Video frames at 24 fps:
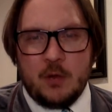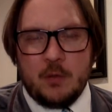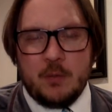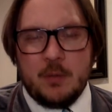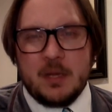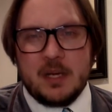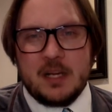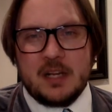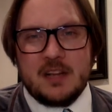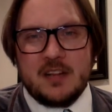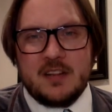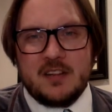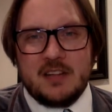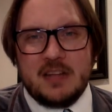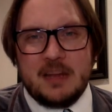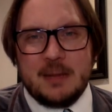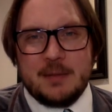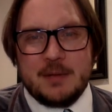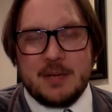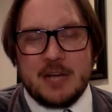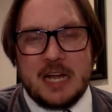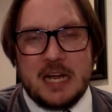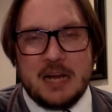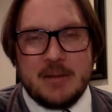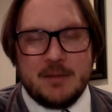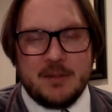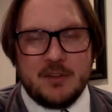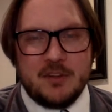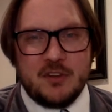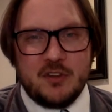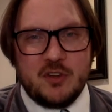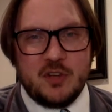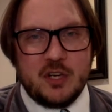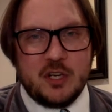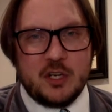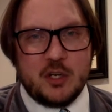but at the same time, this is
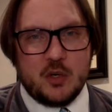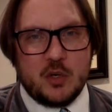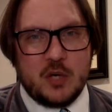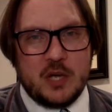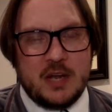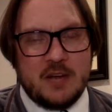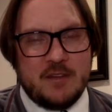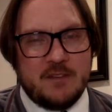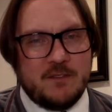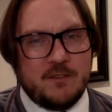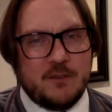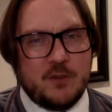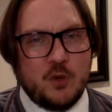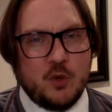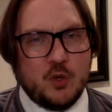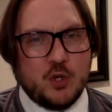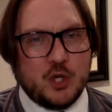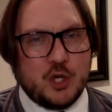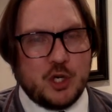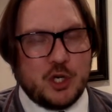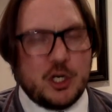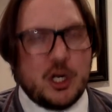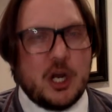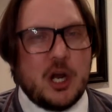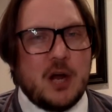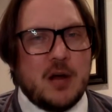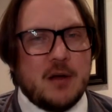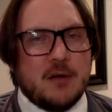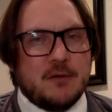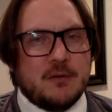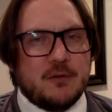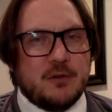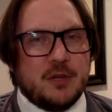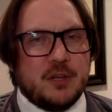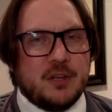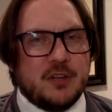going to create future
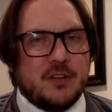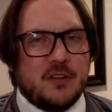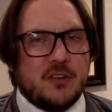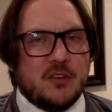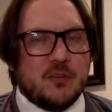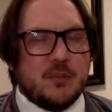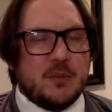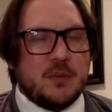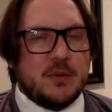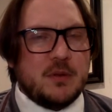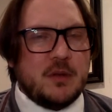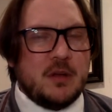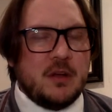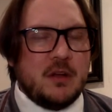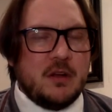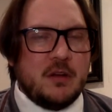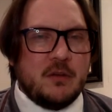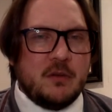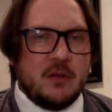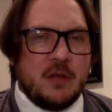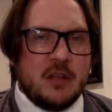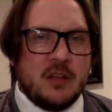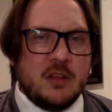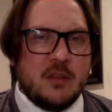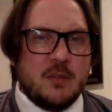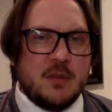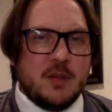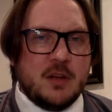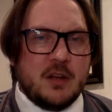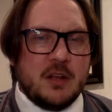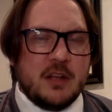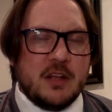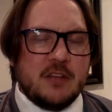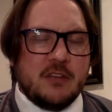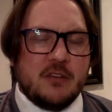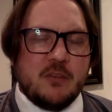conflicts in the
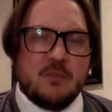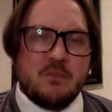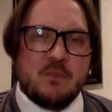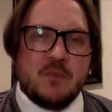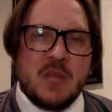Middle East.